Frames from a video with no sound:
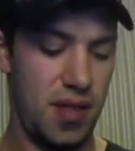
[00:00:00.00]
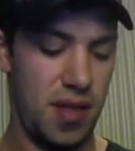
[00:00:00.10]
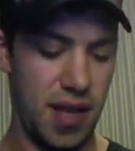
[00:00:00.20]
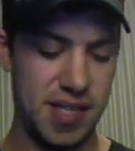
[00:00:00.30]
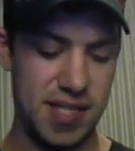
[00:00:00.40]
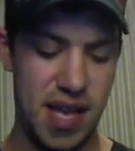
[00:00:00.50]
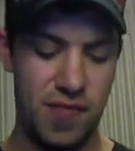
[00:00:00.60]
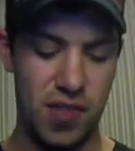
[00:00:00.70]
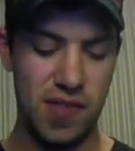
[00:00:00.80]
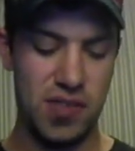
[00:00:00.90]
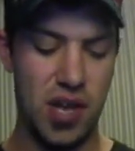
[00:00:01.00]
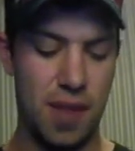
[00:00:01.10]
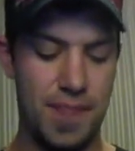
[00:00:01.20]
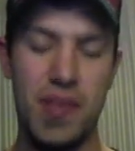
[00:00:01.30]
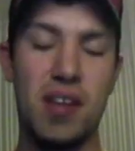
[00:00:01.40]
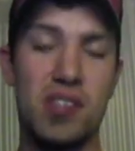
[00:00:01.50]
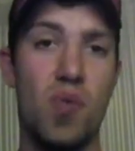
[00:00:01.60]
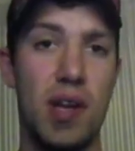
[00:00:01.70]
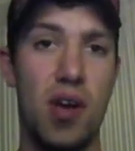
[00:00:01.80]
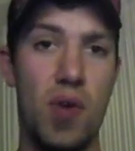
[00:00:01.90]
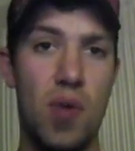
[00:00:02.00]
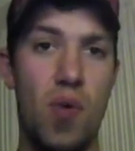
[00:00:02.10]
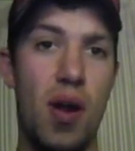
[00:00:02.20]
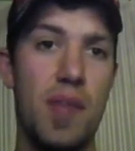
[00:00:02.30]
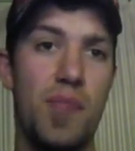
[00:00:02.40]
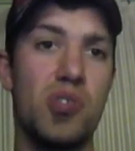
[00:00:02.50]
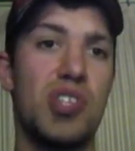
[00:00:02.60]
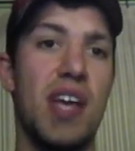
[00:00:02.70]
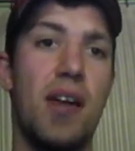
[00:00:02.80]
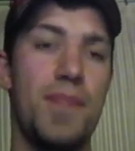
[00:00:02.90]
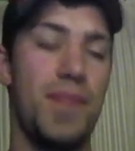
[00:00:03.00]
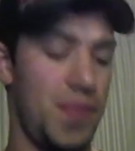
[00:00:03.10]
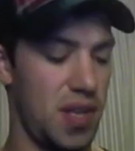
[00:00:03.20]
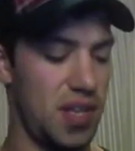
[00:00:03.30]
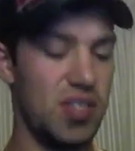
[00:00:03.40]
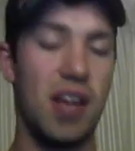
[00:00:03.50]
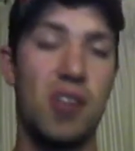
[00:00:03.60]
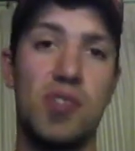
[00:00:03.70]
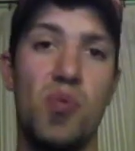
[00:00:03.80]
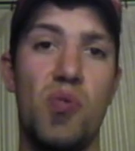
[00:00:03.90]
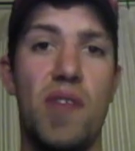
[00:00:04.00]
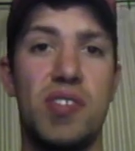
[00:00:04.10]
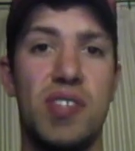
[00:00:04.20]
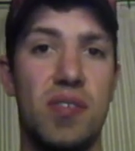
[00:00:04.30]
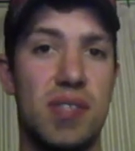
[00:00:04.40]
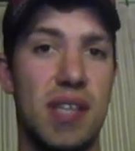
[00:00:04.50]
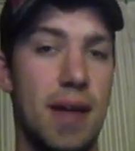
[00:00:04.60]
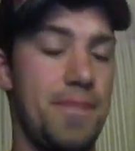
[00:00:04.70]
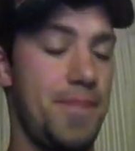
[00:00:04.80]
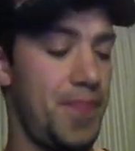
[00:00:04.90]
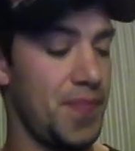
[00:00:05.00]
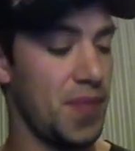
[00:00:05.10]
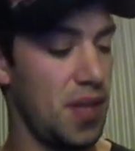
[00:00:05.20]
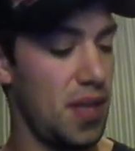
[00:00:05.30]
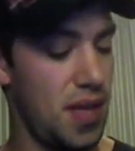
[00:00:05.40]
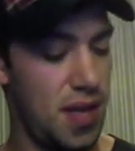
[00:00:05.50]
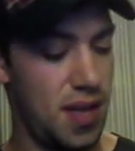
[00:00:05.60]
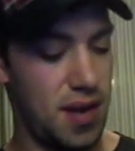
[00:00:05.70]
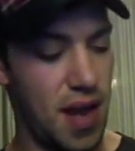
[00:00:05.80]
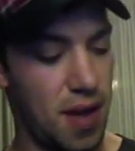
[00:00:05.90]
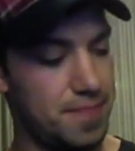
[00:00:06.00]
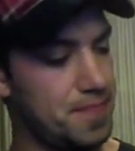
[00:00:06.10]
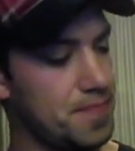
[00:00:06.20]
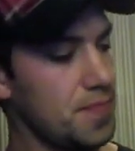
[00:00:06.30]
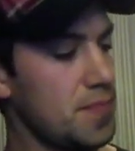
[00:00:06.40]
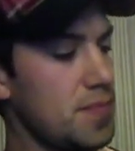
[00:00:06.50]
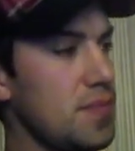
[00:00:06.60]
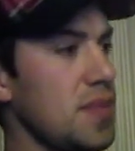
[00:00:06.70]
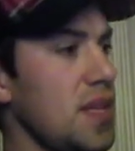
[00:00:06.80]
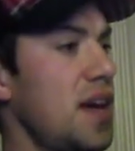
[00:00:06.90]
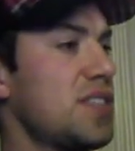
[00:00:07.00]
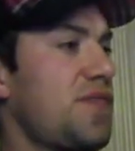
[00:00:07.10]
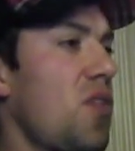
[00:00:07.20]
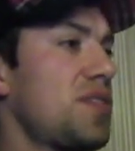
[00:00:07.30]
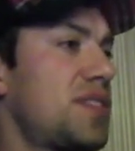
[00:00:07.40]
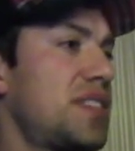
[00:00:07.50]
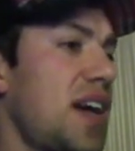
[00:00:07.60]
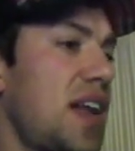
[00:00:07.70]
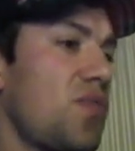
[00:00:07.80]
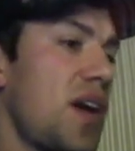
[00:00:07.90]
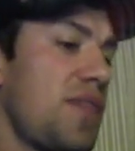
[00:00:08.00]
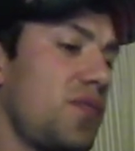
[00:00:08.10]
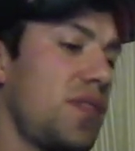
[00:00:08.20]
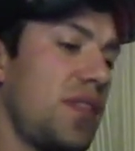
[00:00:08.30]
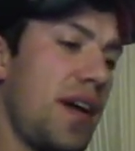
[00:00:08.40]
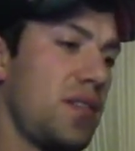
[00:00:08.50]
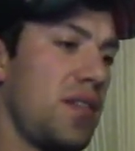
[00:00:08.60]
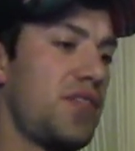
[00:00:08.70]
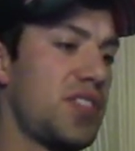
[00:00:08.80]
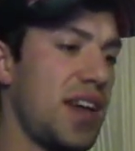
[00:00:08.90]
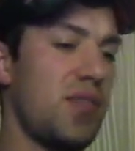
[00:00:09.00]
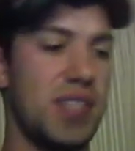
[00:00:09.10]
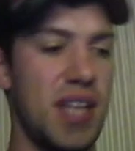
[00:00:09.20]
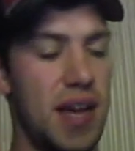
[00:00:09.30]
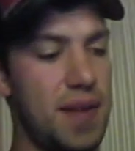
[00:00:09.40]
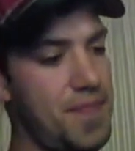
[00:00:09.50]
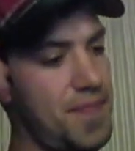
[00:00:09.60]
Like I said, if you lift up, it doesn't want to go anywhere. You push down, it cycles smooth every single time. Now, as far as the design of the rifle, I love the Scout design.